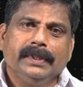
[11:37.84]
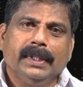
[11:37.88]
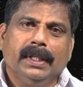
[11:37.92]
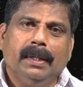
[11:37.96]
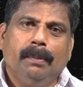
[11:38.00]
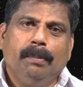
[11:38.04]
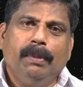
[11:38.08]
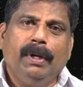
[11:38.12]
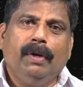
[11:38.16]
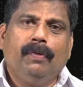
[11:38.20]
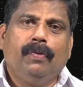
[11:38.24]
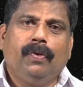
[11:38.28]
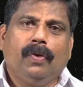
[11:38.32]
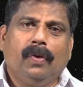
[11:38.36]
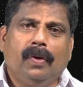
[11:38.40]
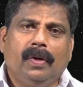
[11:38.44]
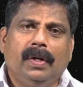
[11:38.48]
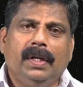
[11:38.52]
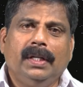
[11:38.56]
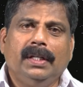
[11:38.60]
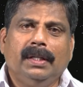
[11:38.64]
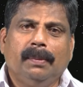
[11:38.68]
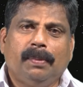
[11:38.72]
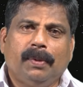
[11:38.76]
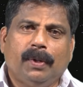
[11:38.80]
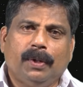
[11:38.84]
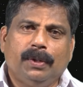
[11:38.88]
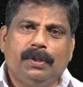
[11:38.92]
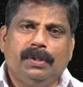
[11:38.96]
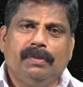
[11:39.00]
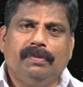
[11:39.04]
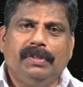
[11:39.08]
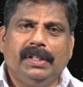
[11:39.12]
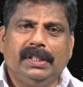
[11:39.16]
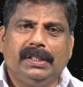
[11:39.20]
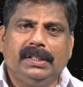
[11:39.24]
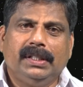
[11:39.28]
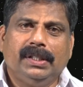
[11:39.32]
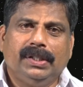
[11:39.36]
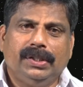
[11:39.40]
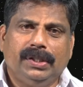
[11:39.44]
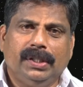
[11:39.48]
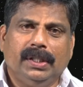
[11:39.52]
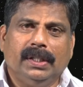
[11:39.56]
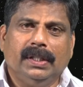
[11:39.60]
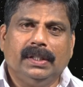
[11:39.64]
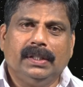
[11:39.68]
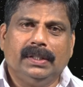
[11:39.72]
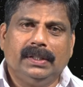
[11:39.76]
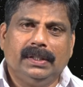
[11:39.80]
Bill Ford, in the process of
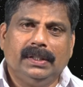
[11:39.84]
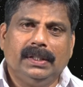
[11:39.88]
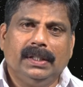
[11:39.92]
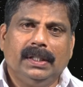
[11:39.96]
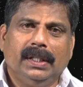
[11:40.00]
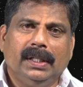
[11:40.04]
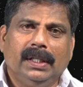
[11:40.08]
discussions,